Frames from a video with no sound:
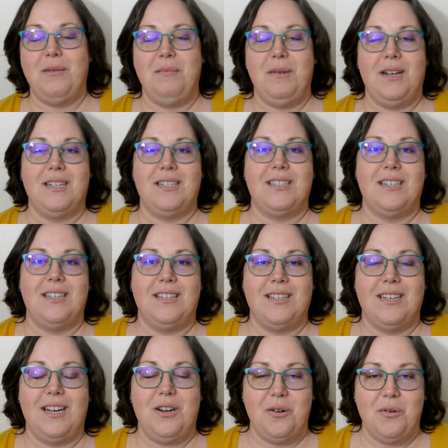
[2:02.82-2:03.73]
it means
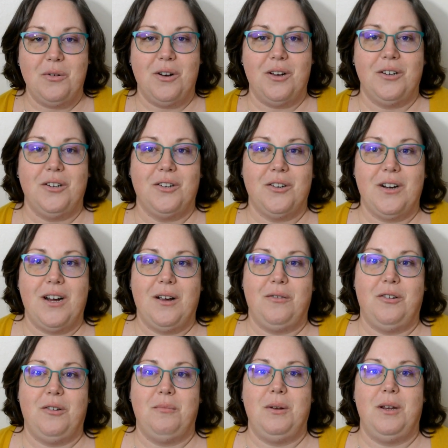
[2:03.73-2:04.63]
that I no longer
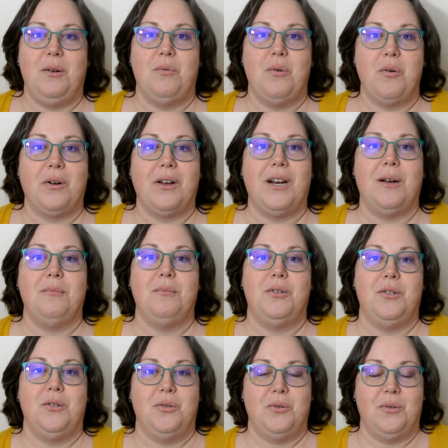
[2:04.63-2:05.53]
have to be woken
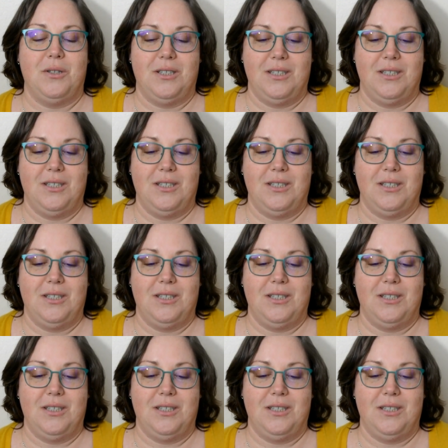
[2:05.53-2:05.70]
up to